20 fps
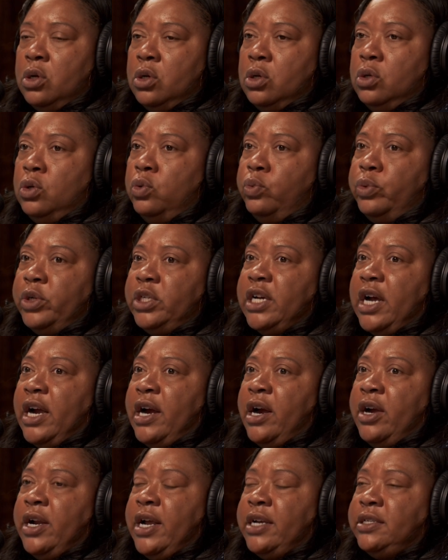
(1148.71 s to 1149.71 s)
who
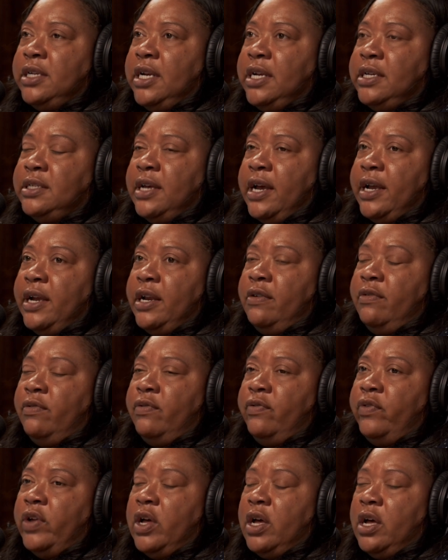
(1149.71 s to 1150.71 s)
retired as an
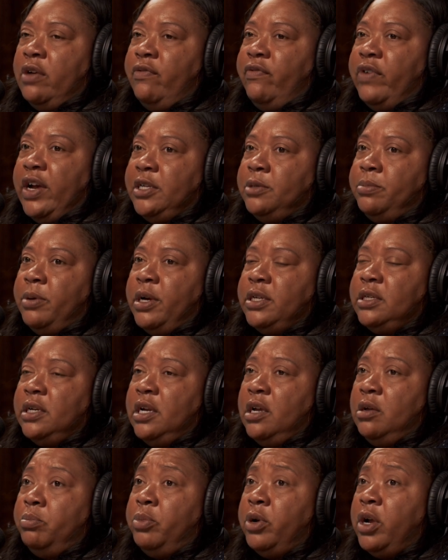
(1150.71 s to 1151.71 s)
executive vice
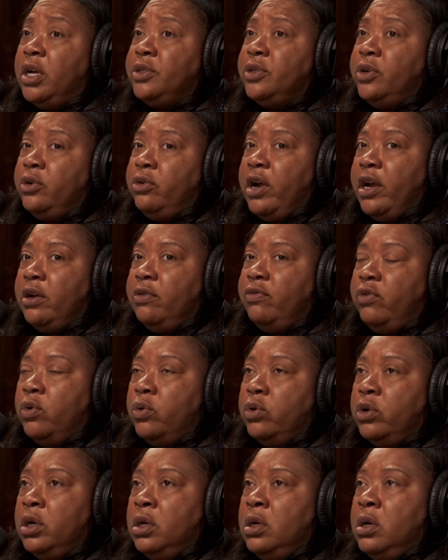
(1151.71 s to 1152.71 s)
president, but also Greg
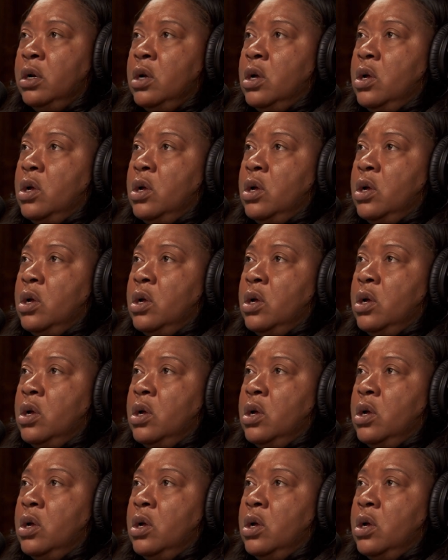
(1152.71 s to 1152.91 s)
Foran,